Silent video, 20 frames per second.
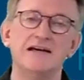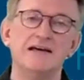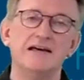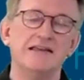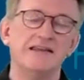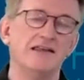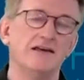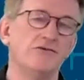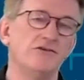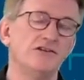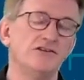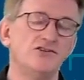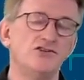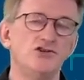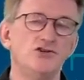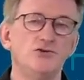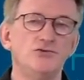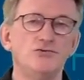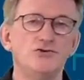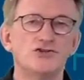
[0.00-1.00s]
There is a
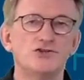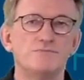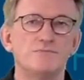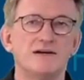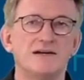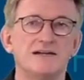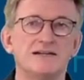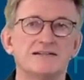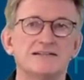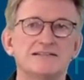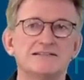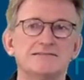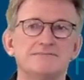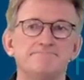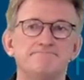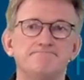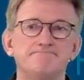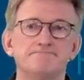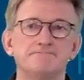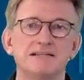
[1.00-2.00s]
huge market,
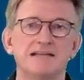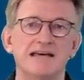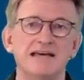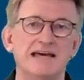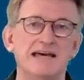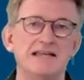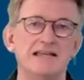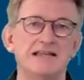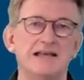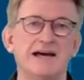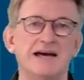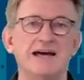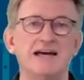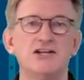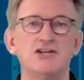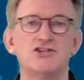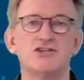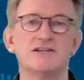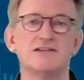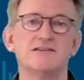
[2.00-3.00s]
and I
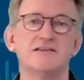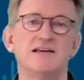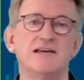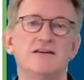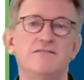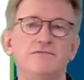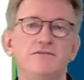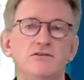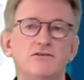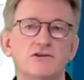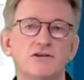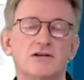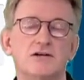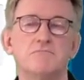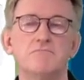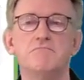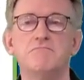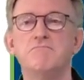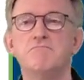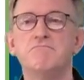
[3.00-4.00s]
just have here a
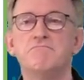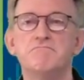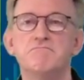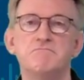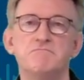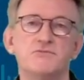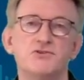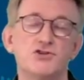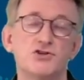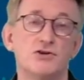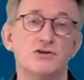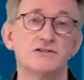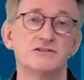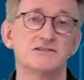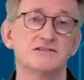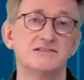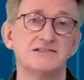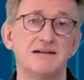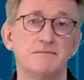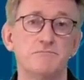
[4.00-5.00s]
short
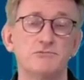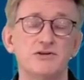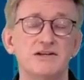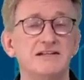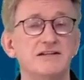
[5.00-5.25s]
summary.